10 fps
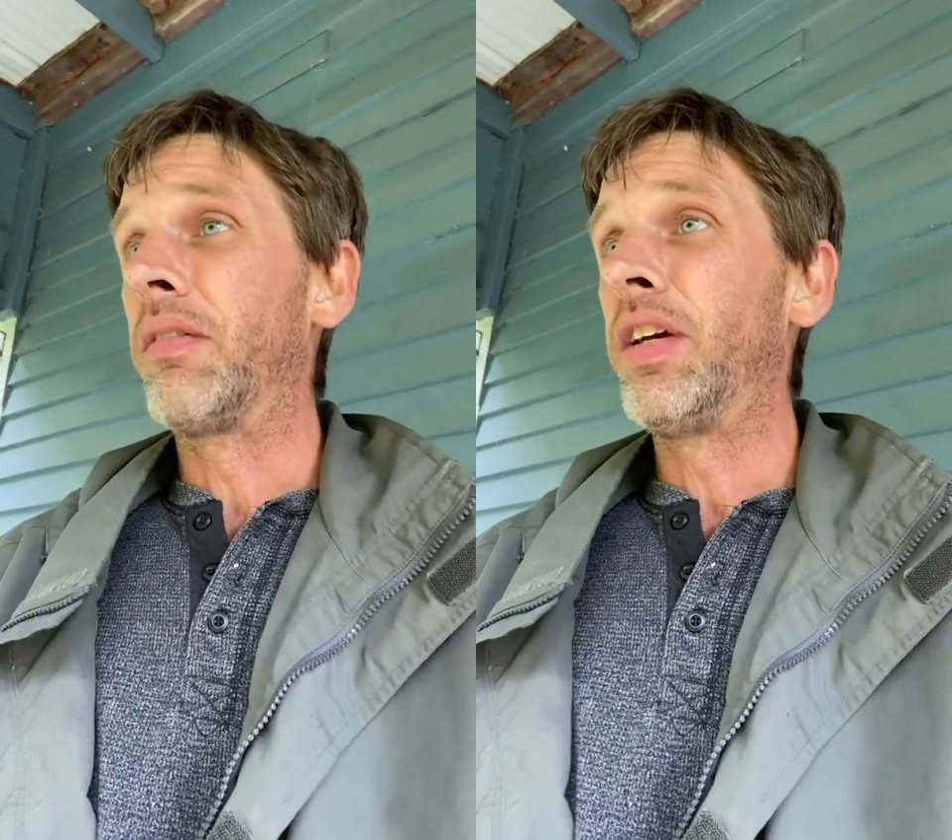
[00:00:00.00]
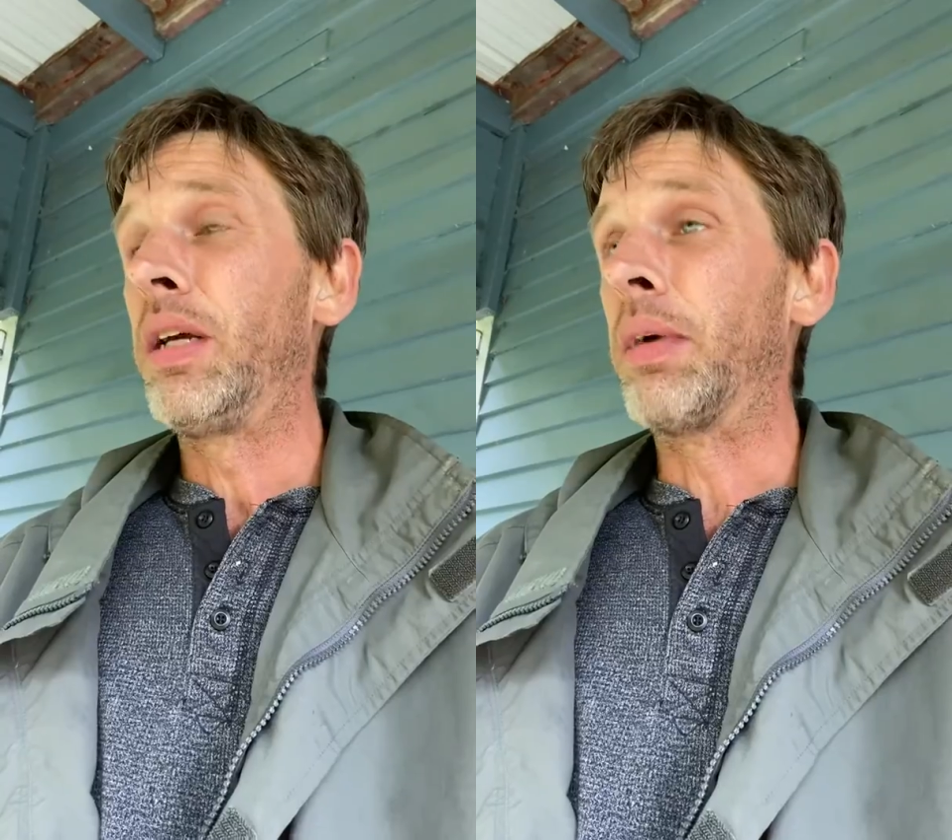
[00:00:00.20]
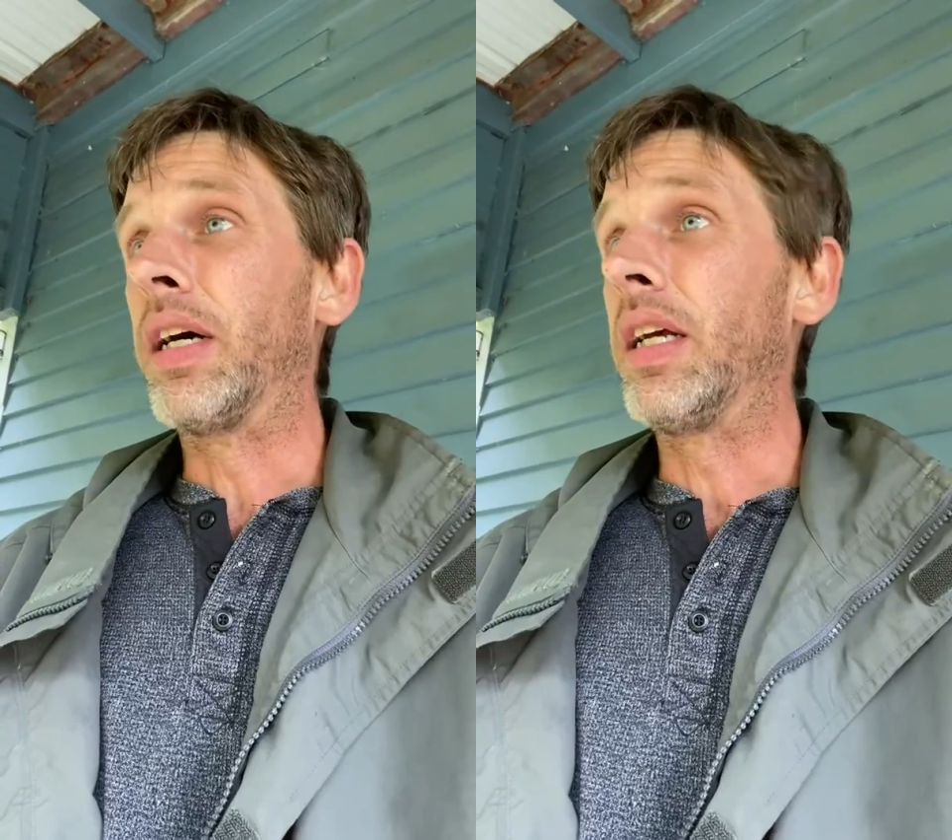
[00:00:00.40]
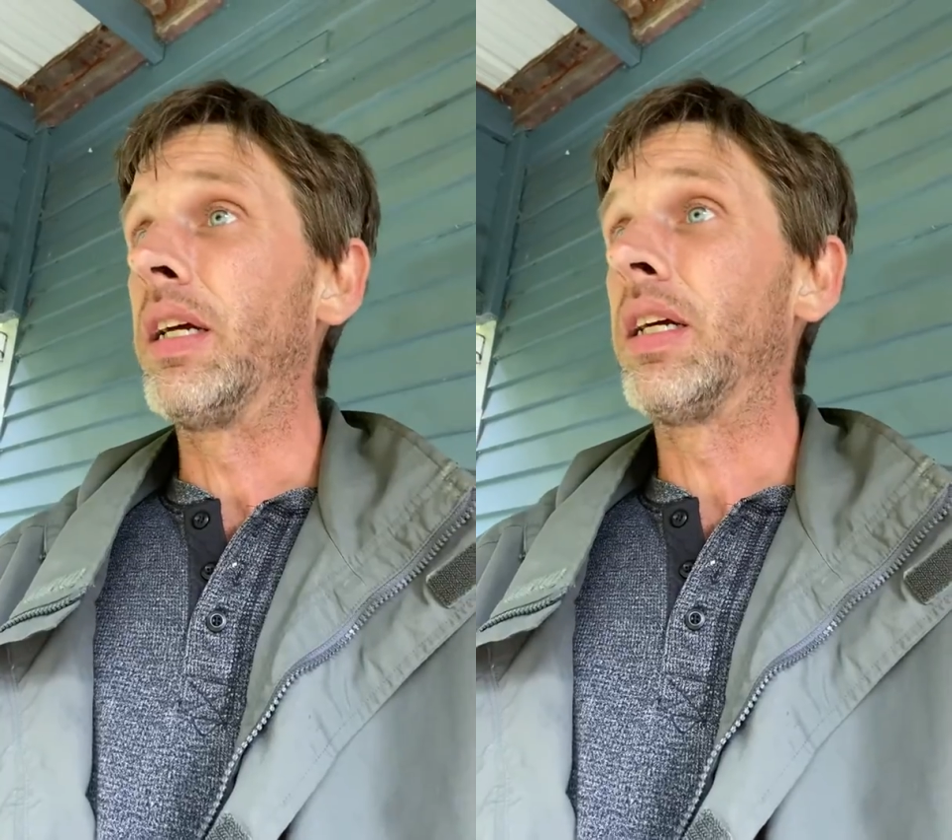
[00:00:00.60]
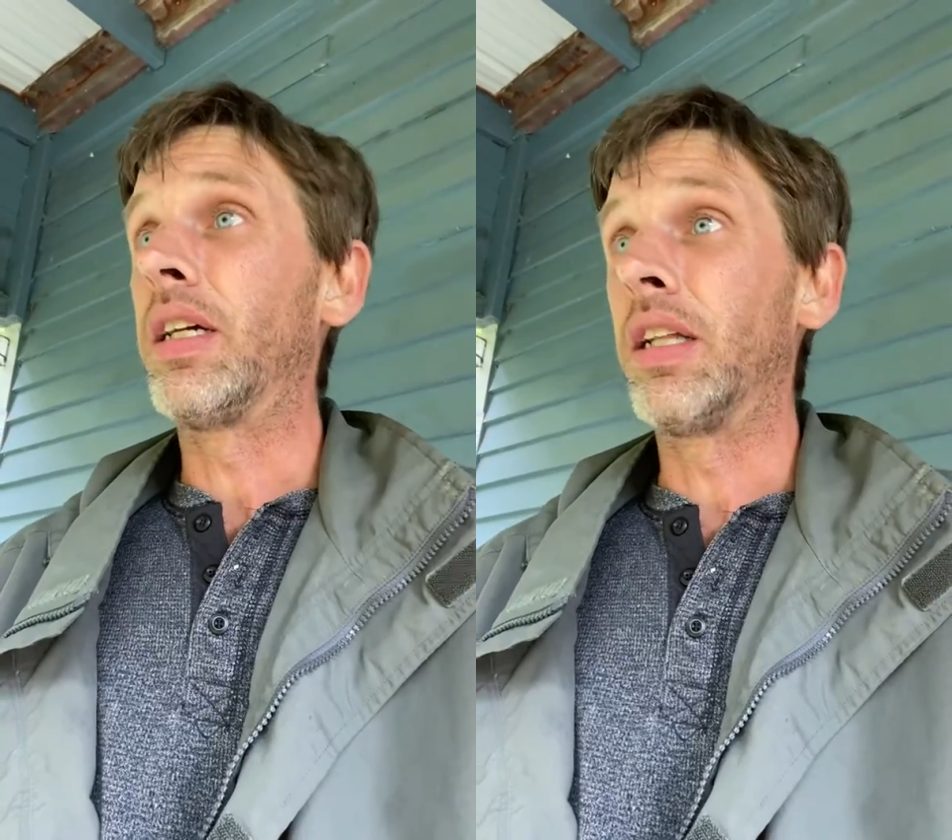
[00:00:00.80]
anybody
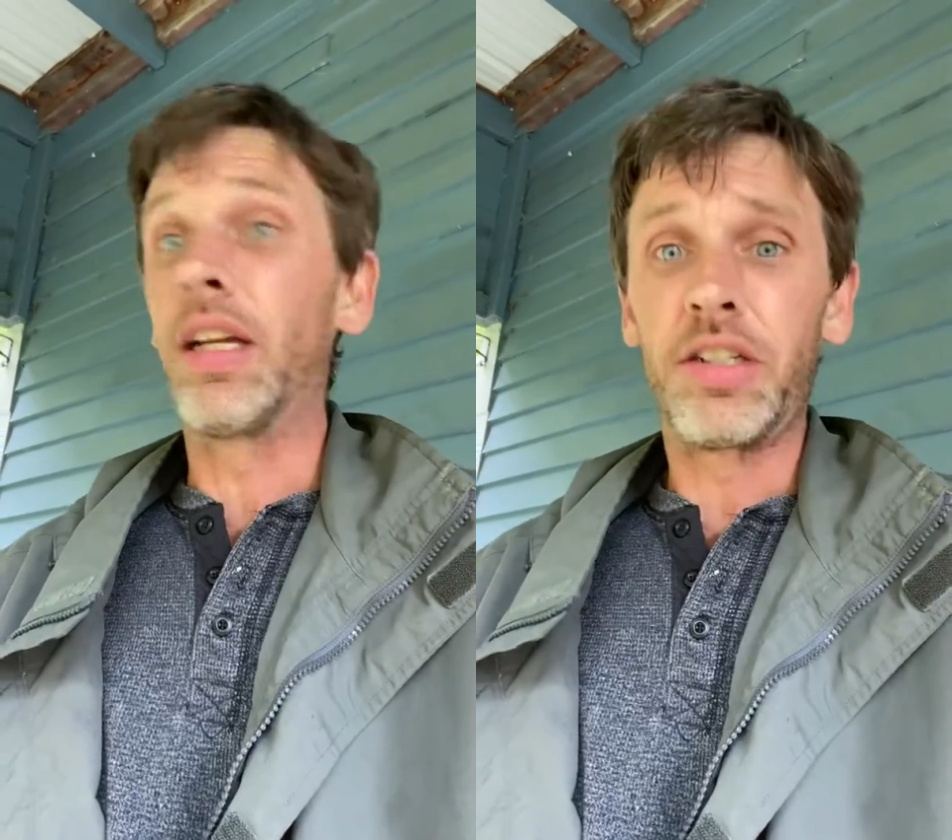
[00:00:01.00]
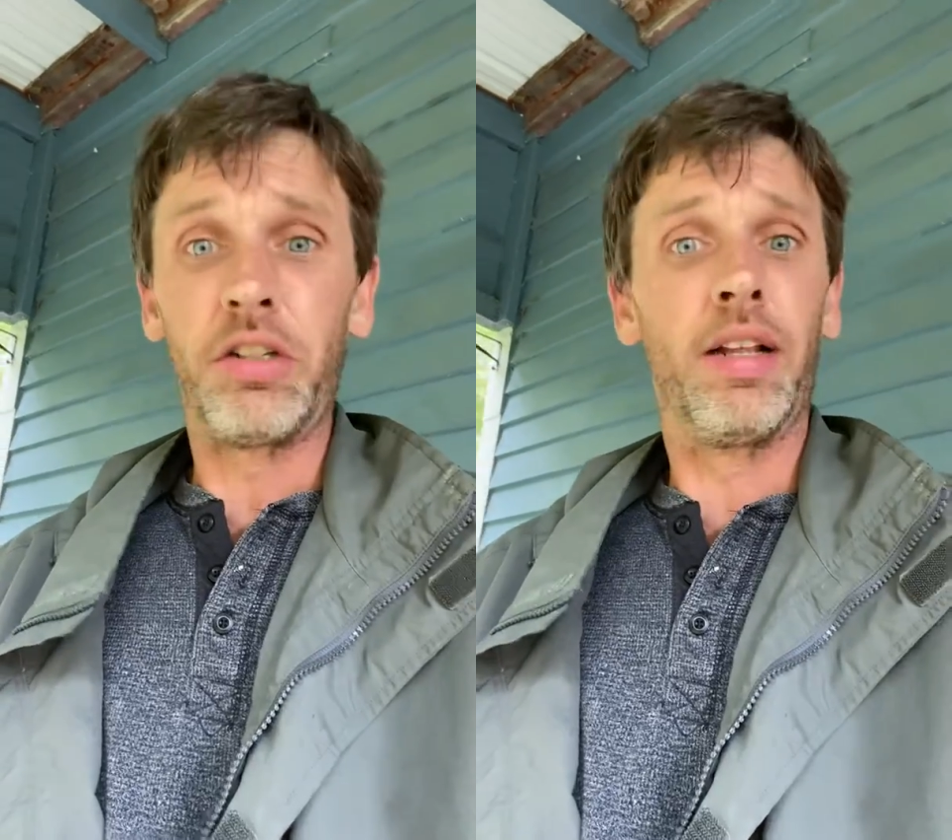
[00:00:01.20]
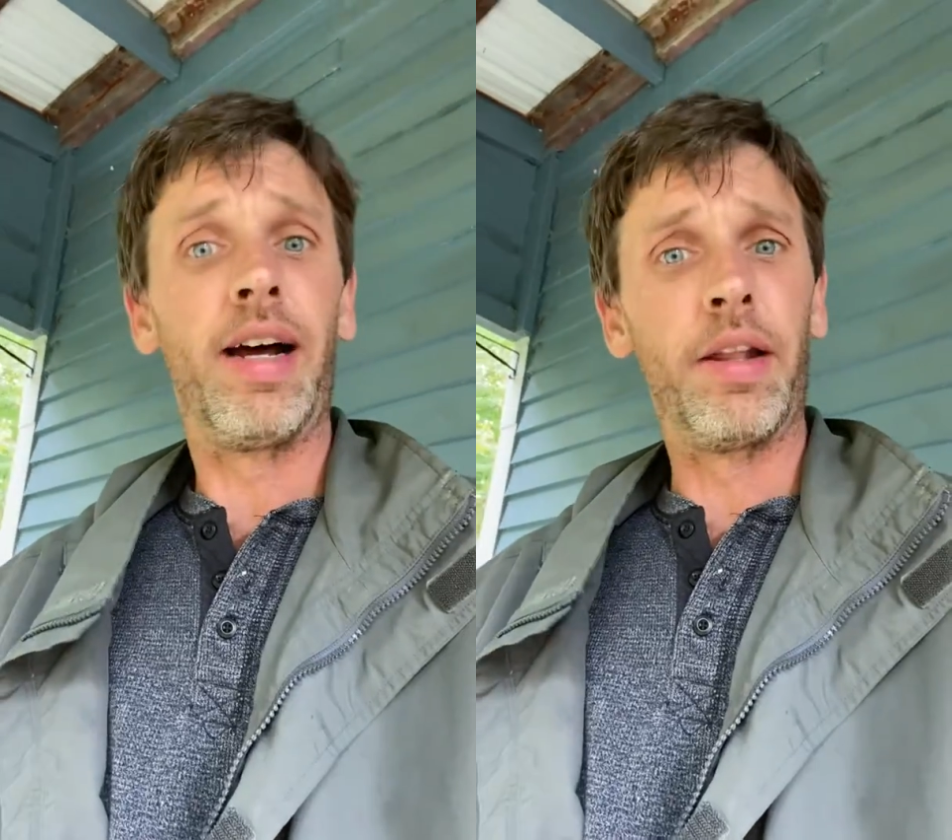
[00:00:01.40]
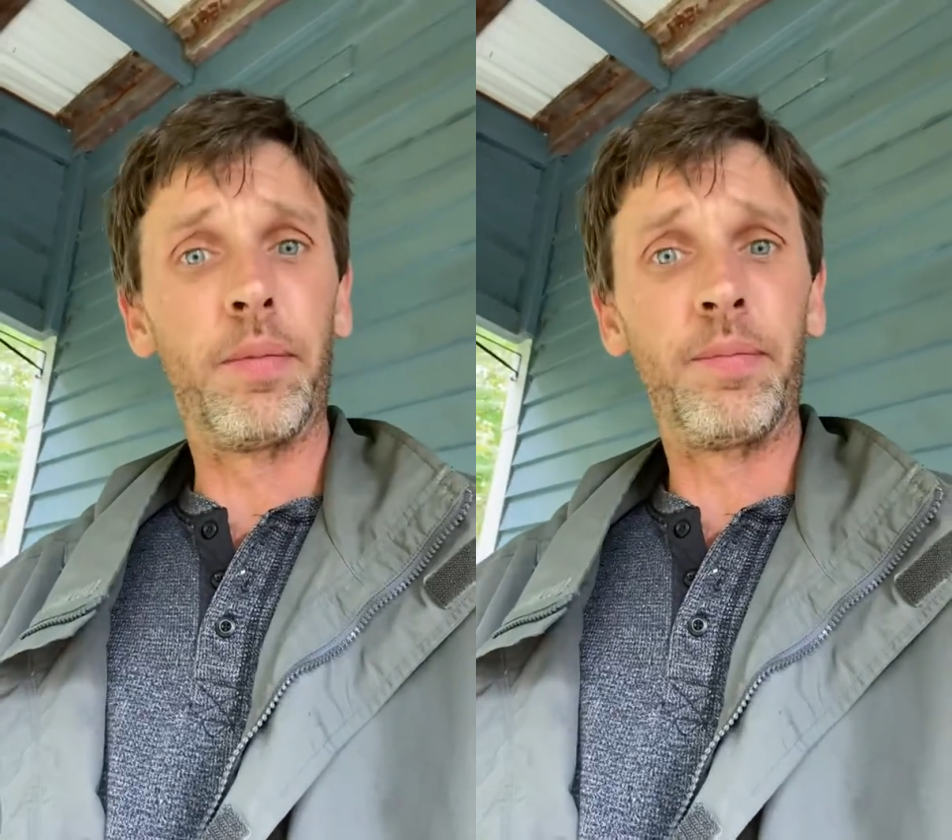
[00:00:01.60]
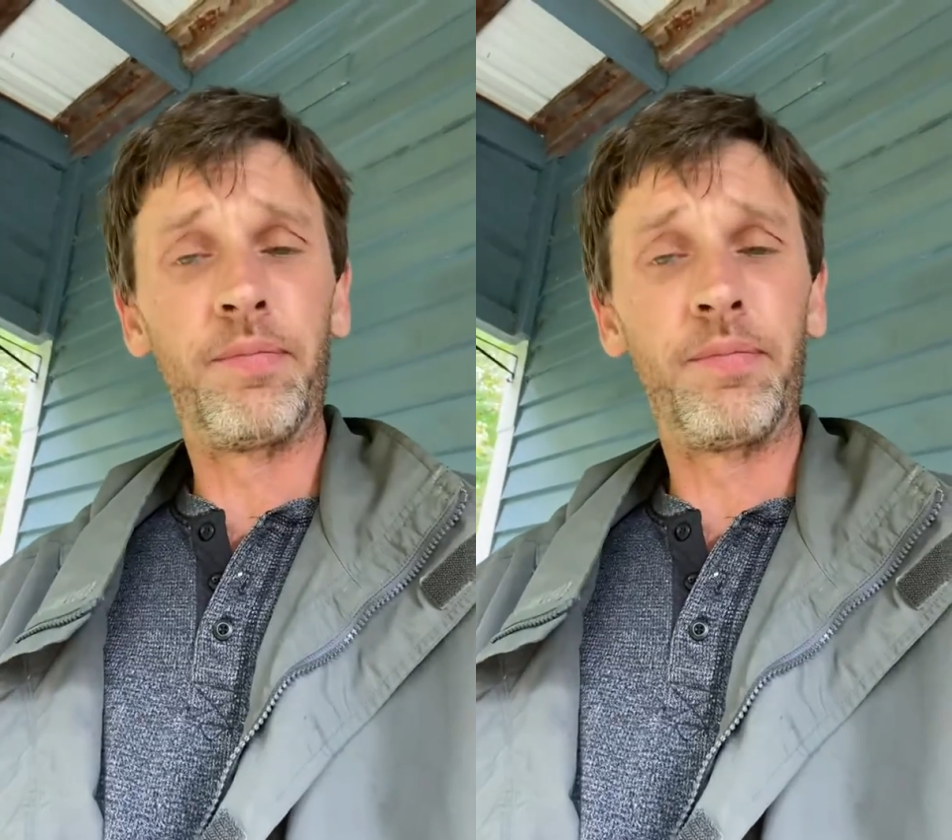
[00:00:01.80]
unless you let them.